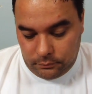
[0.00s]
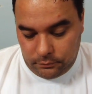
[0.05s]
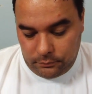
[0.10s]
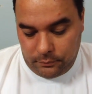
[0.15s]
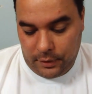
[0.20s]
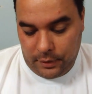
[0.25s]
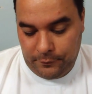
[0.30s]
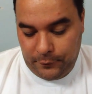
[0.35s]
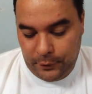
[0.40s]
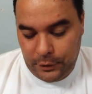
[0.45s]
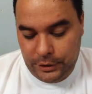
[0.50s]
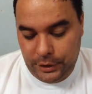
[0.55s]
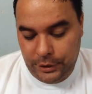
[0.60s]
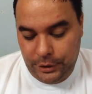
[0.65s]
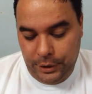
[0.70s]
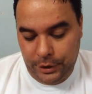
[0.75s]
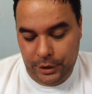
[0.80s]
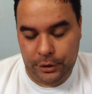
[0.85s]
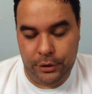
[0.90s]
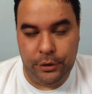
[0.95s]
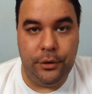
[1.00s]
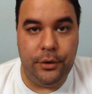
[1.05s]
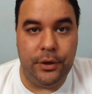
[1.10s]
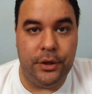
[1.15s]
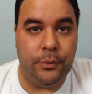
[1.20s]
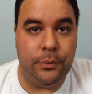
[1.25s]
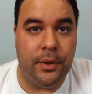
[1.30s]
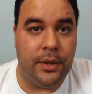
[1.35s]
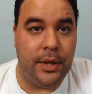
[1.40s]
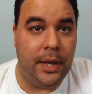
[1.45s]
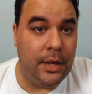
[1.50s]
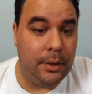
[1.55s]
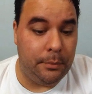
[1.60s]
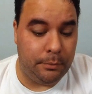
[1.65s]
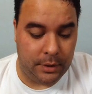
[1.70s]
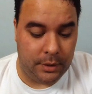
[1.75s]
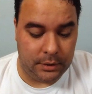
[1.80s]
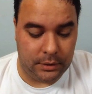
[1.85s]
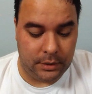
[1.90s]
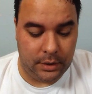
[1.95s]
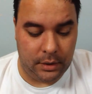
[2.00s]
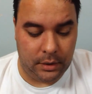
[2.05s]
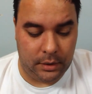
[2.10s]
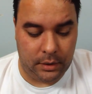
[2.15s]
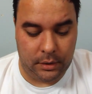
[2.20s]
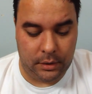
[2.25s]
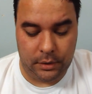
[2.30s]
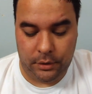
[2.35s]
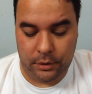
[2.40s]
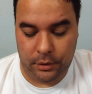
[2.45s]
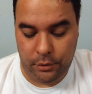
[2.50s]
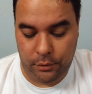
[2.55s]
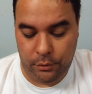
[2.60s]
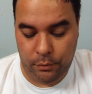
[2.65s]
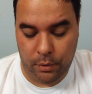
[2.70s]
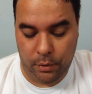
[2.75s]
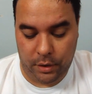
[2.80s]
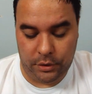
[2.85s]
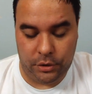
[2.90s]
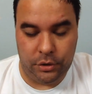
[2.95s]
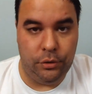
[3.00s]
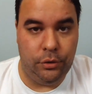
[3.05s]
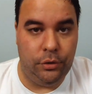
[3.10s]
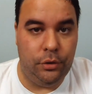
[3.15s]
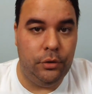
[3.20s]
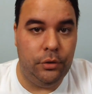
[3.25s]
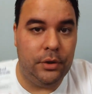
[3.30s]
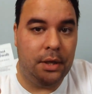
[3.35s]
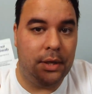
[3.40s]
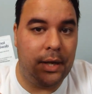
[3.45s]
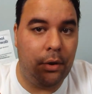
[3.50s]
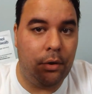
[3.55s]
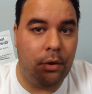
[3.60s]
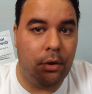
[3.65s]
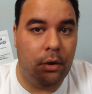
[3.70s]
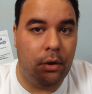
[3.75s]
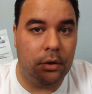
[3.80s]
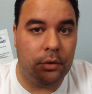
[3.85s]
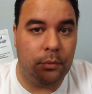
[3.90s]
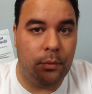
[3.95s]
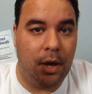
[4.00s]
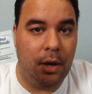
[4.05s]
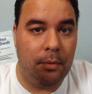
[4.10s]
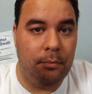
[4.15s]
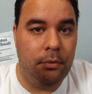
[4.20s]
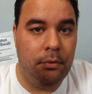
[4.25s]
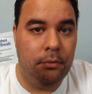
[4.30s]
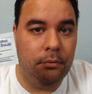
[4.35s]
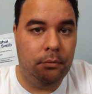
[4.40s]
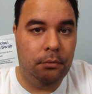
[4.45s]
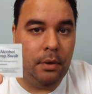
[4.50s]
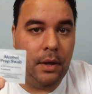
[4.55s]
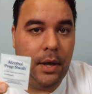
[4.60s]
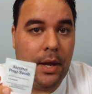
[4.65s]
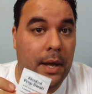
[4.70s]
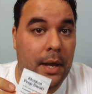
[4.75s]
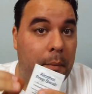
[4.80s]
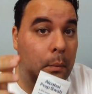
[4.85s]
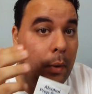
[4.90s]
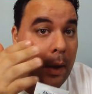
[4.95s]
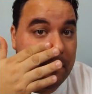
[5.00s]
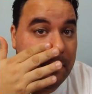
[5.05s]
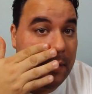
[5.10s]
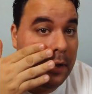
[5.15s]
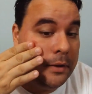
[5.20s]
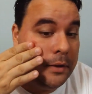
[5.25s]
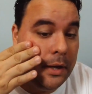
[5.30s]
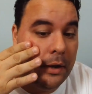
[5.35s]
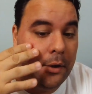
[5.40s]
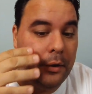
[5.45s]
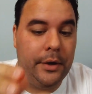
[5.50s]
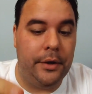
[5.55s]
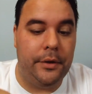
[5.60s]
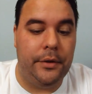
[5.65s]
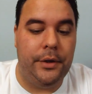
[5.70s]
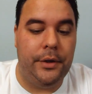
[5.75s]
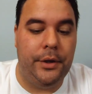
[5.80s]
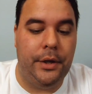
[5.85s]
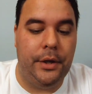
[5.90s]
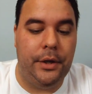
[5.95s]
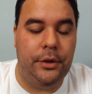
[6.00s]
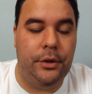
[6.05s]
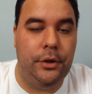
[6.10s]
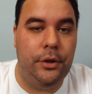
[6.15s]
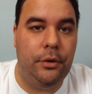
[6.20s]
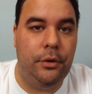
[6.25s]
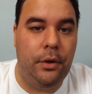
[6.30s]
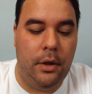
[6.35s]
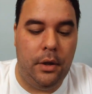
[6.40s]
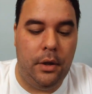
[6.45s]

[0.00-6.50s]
The first thing you're going to do is, with any prosthetic, you want to use an alcohol swab and wipe down the area that you're going to do